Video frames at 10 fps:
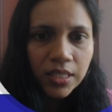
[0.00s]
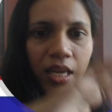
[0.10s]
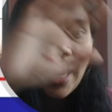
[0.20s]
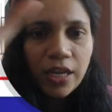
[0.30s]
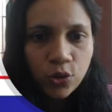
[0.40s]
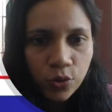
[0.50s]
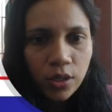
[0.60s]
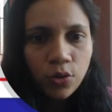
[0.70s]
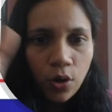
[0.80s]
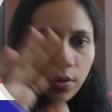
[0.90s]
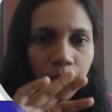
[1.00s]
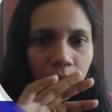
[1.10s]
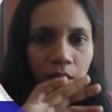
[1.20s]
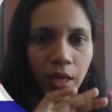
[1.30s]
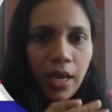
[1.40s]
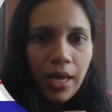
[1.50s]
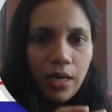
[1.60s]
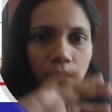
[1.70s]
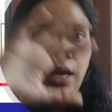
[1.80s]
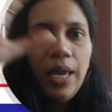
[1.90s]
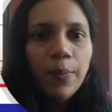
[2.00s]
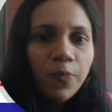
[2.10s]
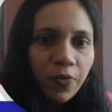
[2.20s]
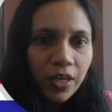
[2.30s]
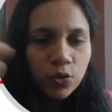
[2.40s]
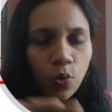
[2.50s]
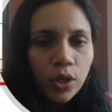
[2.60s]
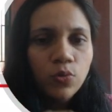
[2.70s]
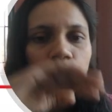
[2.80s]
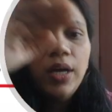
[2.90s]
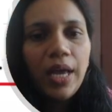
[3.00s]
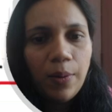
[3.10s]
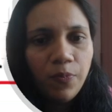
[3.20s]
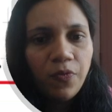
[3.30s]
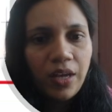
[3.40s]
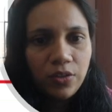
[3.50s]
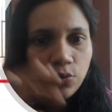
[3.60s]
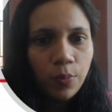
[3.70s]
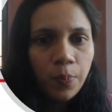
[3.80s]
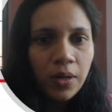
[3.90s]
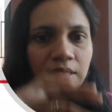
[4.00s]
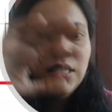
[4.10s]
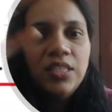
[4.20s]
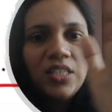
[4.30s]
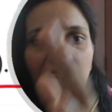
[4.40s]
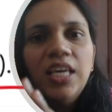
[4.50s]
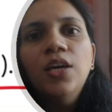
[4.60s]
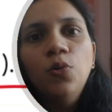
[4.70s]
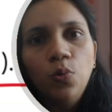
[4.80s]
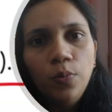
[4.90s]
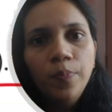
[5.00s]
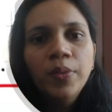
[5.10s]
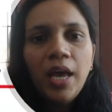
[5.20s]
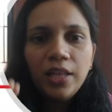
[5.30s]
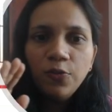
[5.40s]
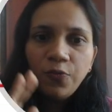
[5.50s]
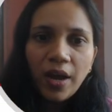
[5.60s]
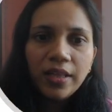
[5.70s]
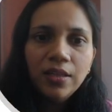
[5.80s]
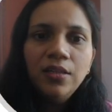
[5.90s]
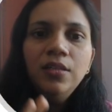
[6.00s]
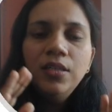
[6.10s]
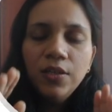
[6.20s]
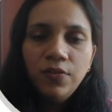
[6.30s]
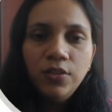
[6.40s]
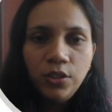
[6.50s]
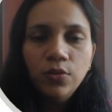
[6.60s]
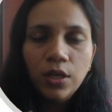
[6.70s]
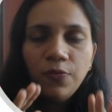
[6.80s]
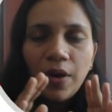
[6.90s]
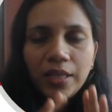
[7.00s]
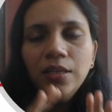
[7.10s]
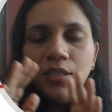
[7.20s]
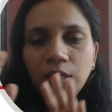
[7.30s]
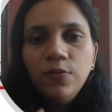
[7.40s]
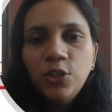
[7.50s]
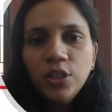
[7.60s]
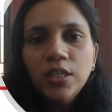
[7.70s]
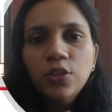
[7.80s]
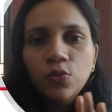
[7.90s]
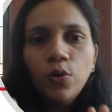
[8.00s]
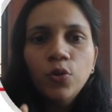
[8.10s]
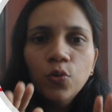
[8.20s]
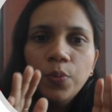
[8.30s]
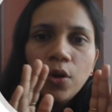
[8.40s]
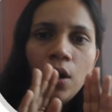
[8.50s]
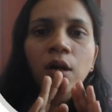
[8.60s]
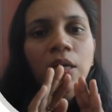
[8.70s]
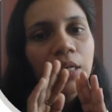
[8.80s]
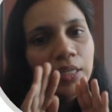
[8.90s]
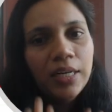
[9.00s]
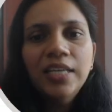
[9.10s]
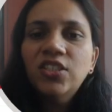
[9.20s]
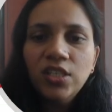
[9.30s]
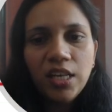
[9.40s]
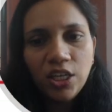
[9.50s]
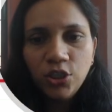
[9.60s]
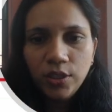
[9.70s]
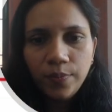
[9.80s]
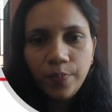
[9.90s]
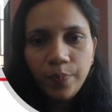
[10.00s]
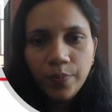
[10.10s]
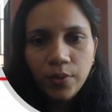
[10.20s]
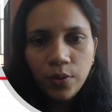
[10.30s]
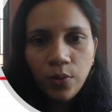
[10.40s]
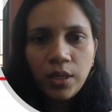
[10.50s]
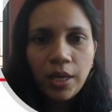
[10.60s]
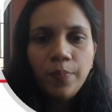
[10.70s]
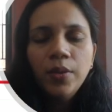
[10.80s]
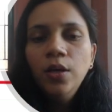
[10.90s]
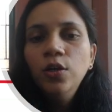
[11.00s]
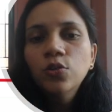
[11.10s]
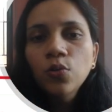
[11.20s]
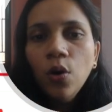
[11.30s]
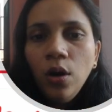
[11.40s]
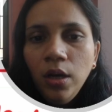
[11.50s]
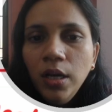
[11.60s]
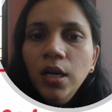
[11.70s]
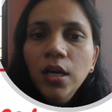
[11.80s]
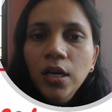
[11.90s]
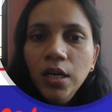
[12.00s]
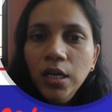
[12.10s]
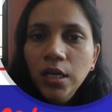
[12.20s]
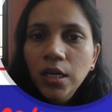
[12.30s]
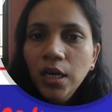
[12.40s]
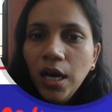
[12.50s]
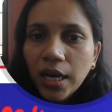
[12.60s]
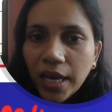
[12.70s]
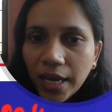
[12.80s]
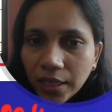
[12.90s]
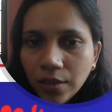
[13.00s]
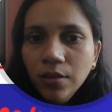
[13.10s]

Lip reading: the actual your M phase, going through the M phase. Your bus is taking you, and the final division. Okay, final division is going to be your destination. Okay, so again,